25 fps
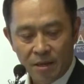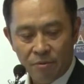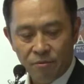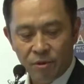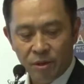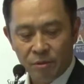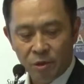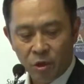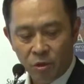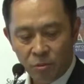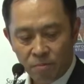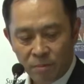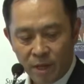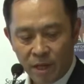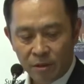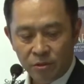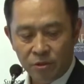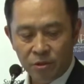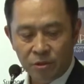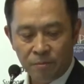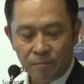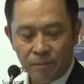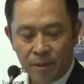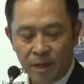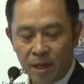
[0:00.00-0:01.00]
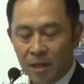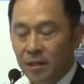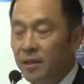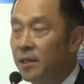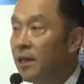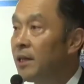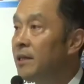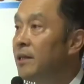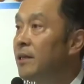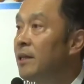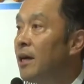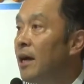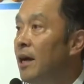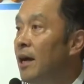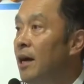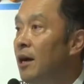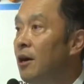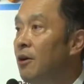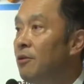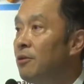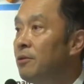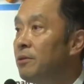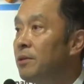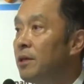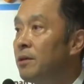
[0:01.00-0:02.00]
Returned back to Japan, and
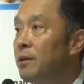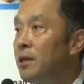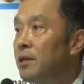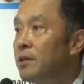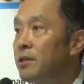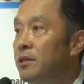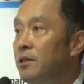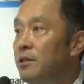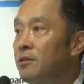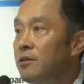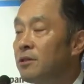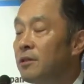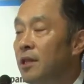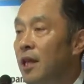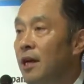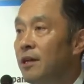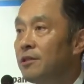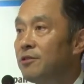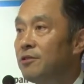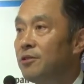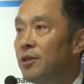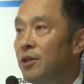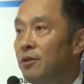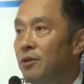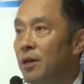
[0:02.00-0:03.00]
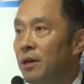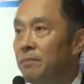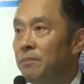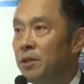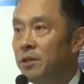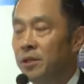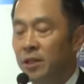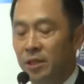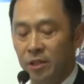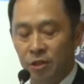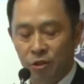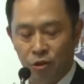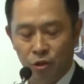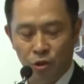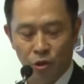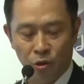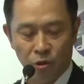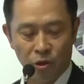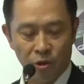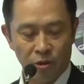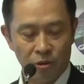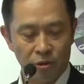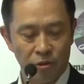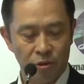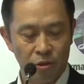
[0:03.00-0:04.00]
now, uh, since last year, I've been in New
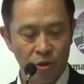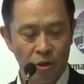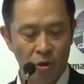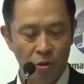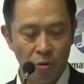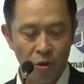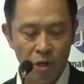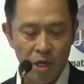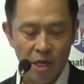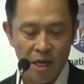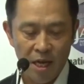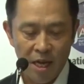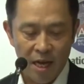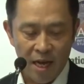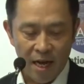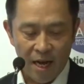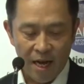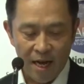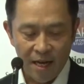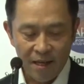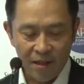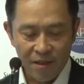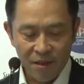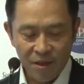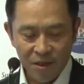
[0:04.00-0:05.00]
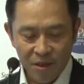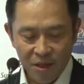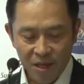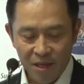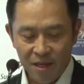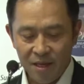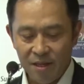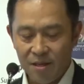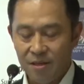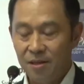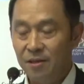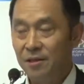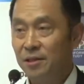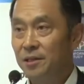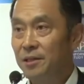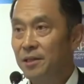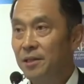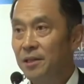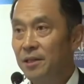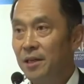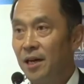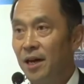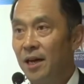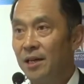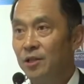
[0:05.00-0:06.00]
York. So I think
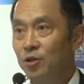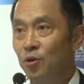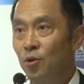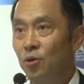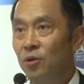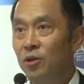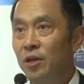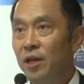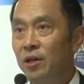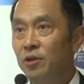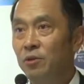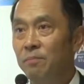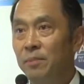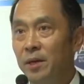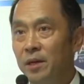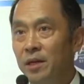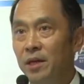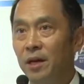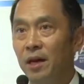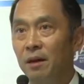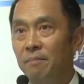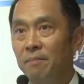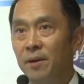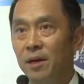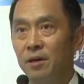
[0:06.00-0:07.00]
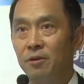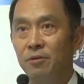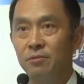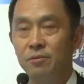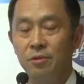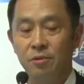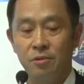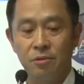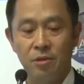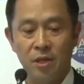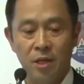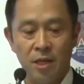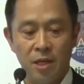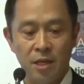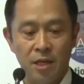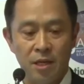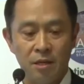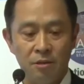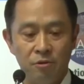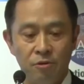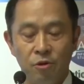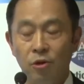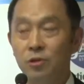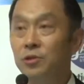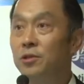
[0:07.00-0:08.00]
I know a little bit about uh,
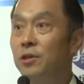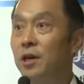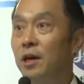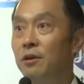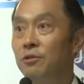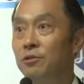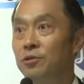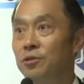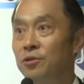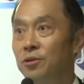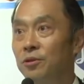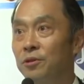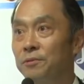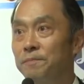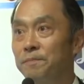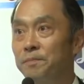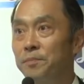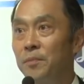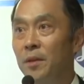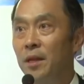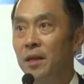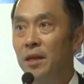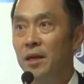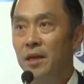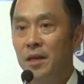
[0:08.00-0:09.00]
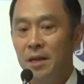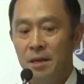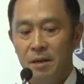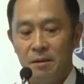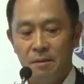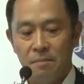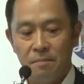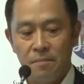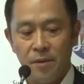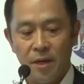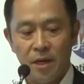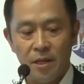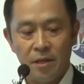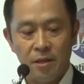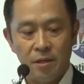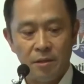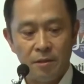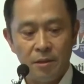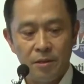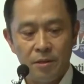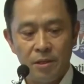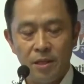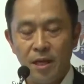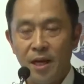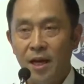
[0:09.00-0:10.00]
cross culture, but
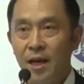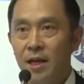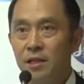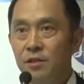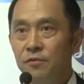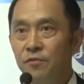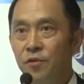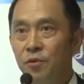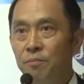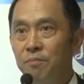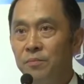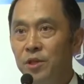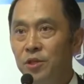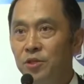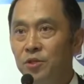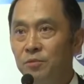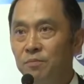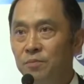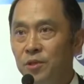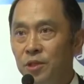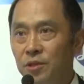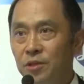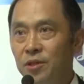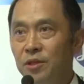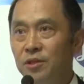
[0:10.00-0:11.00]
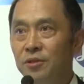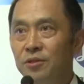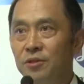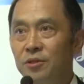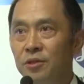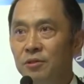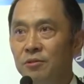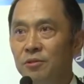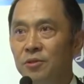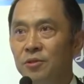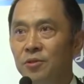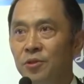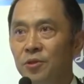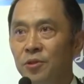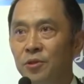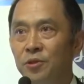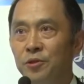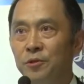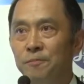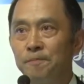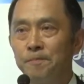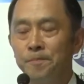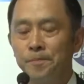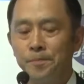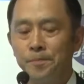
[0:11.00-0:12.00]
as for Mitsubishi is concerned,